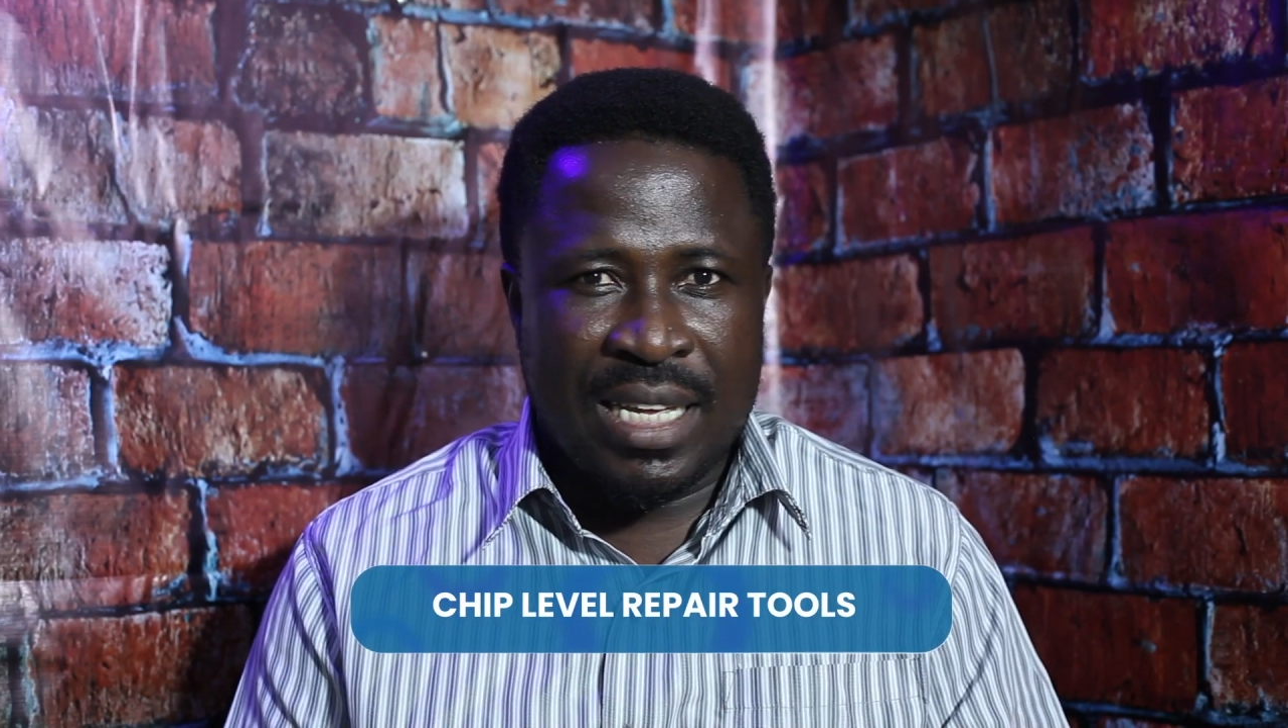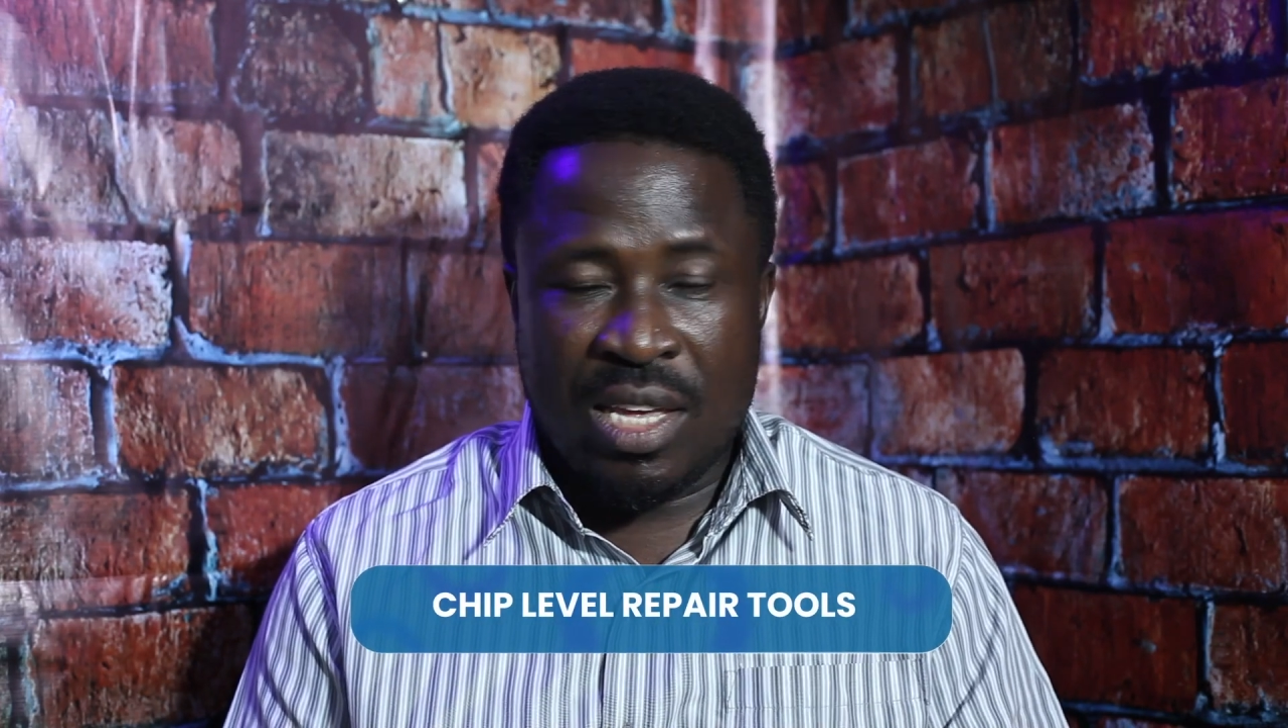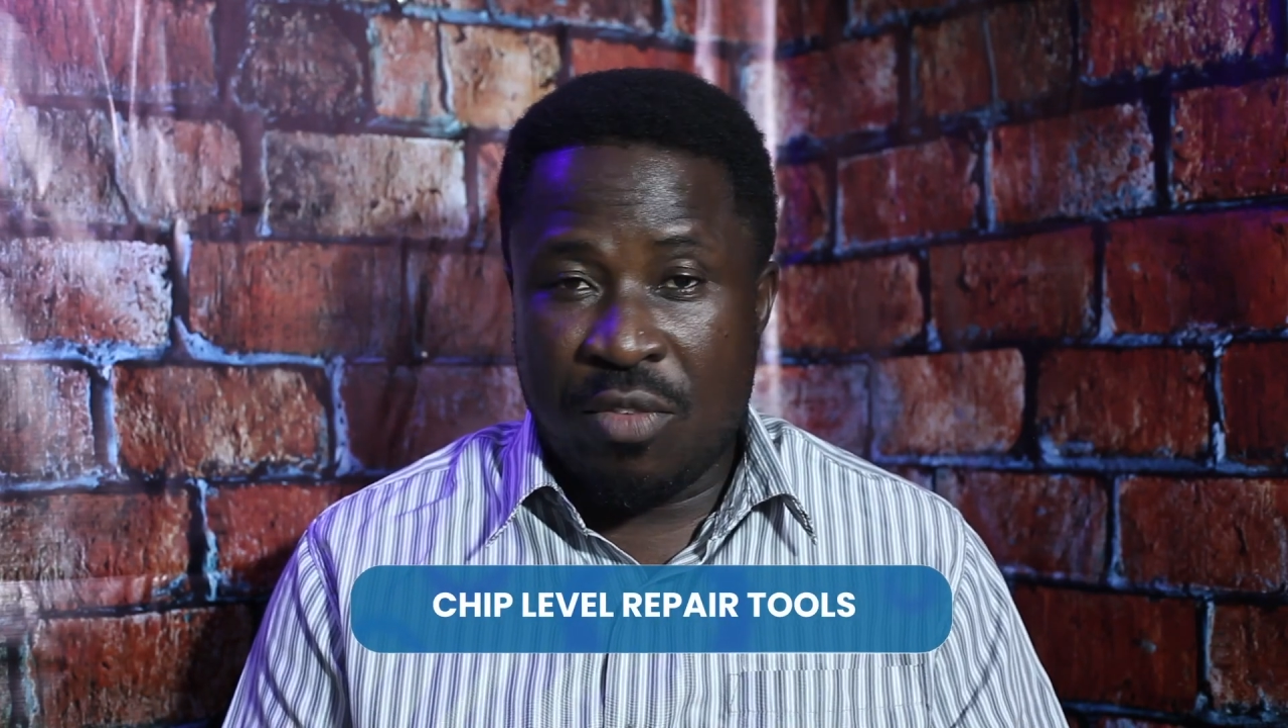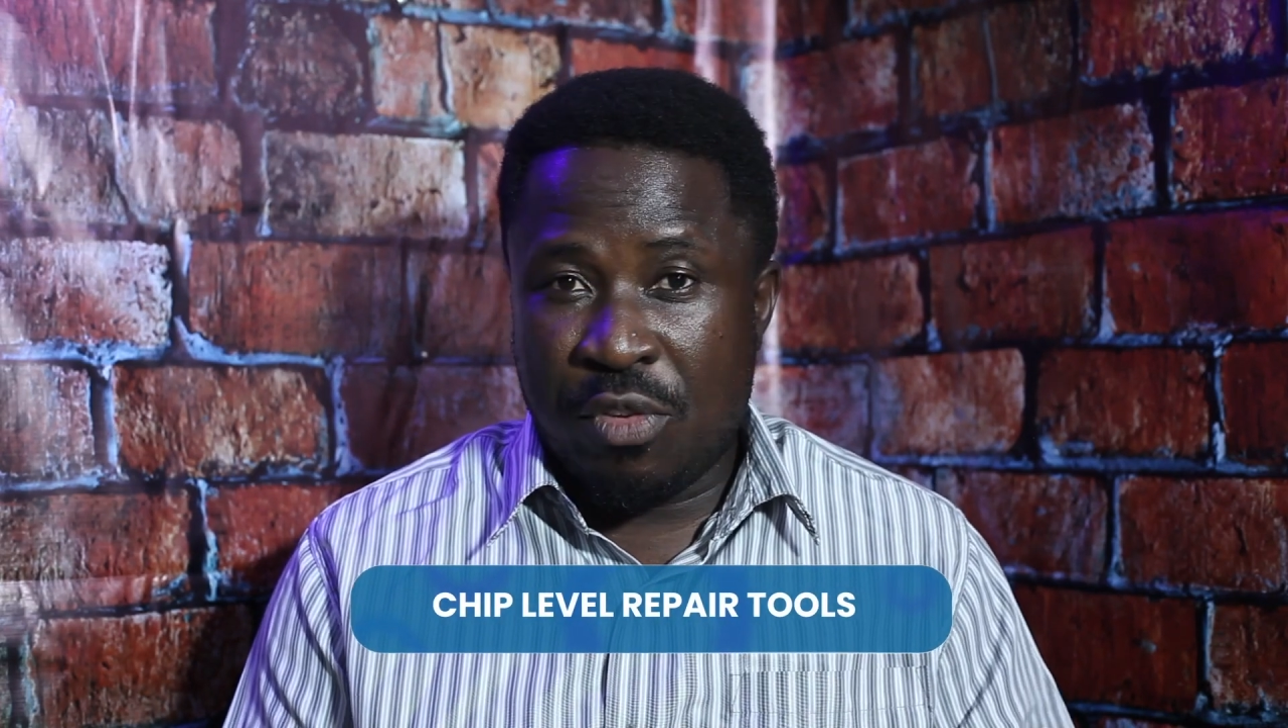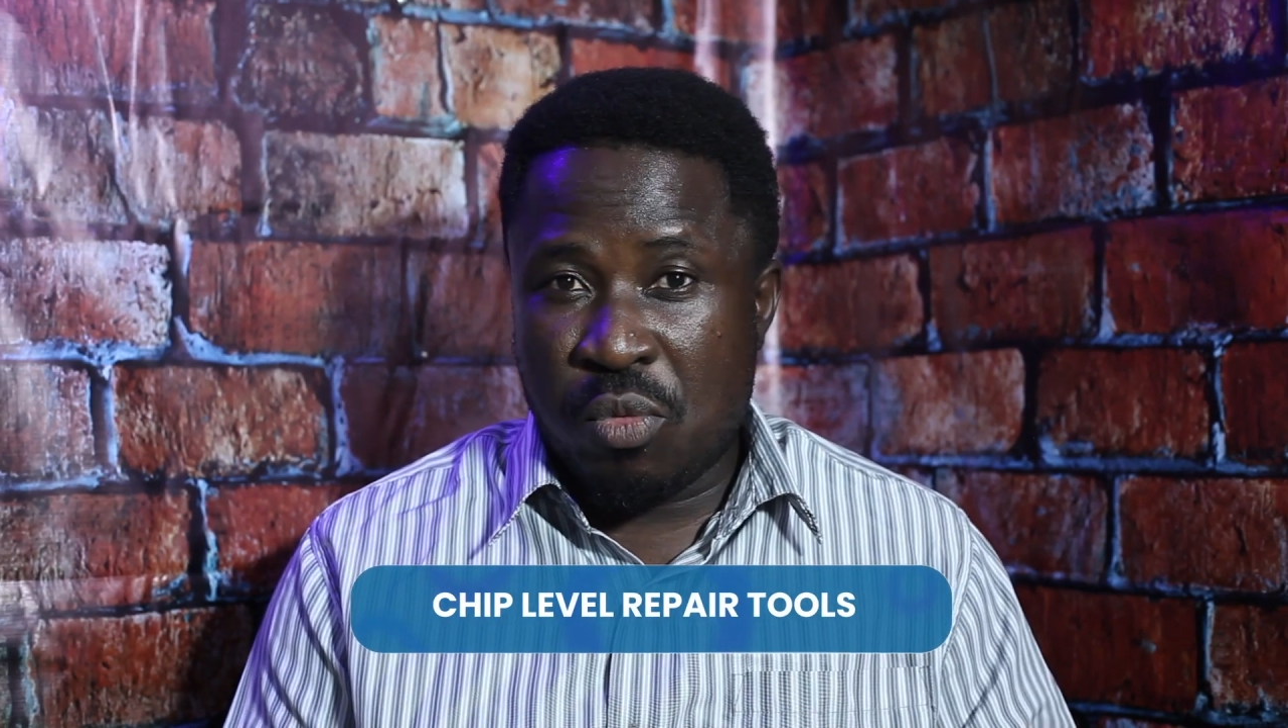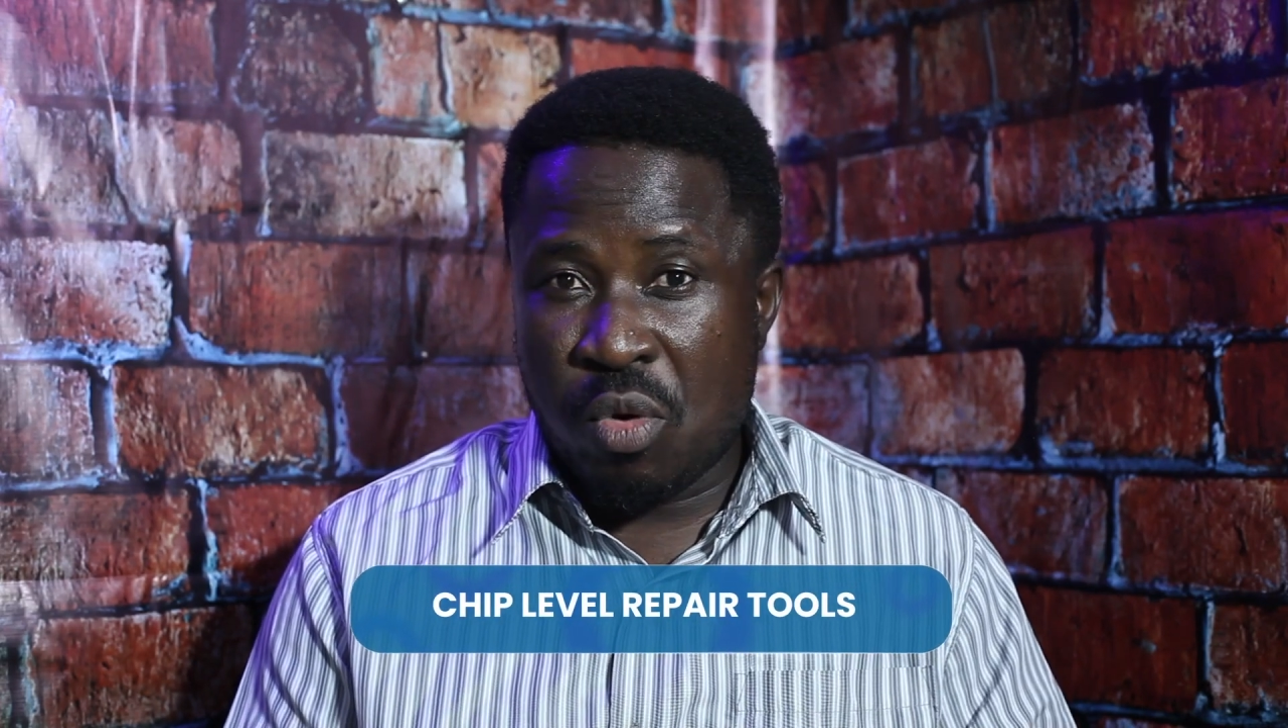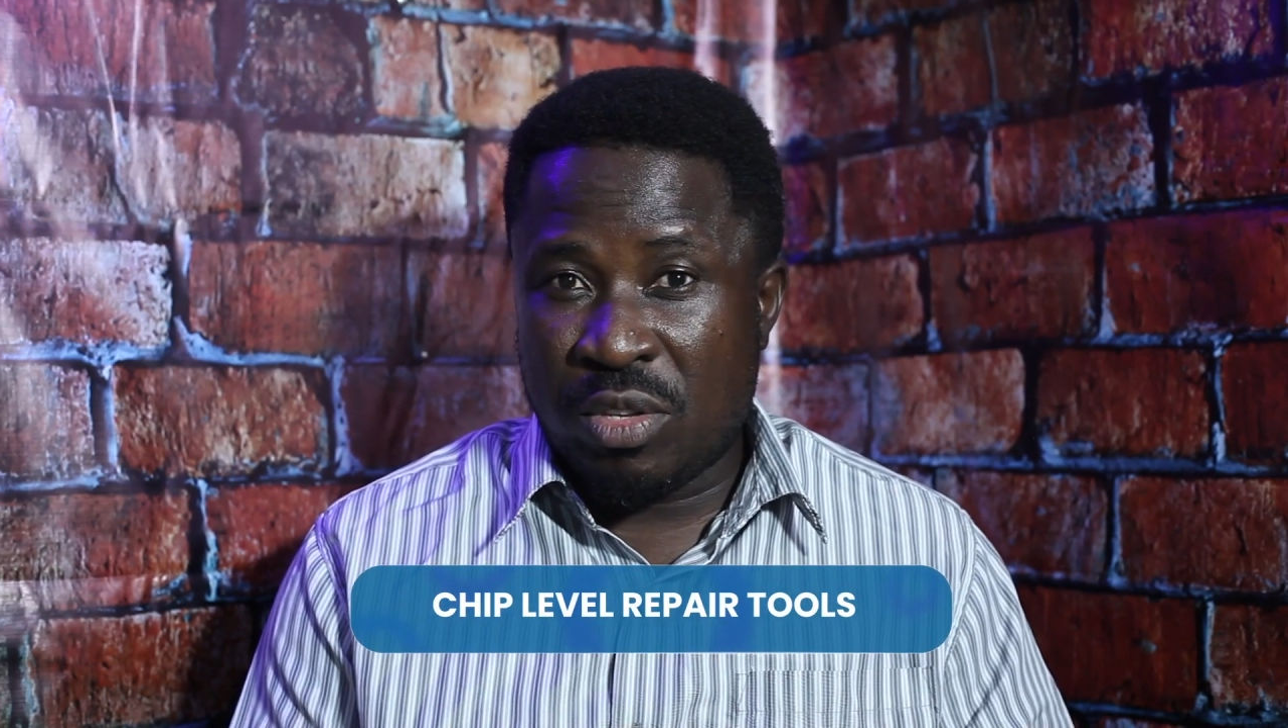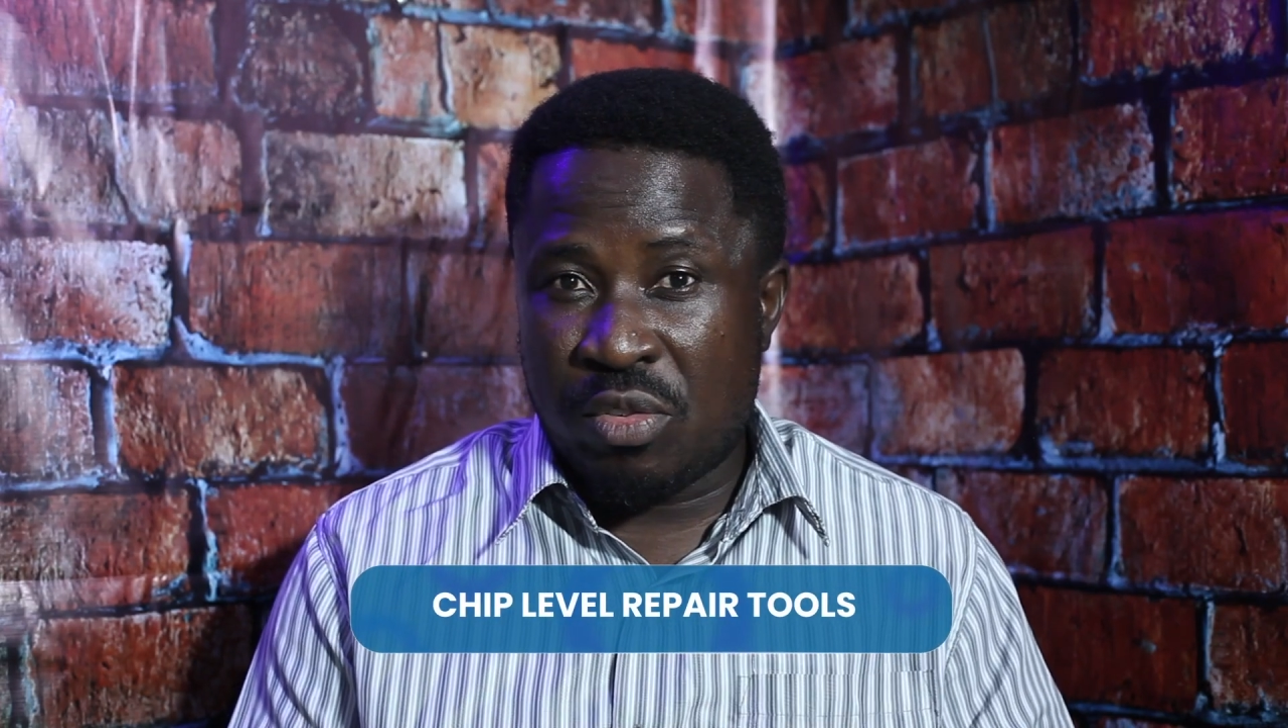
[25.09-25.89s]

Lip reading: if you want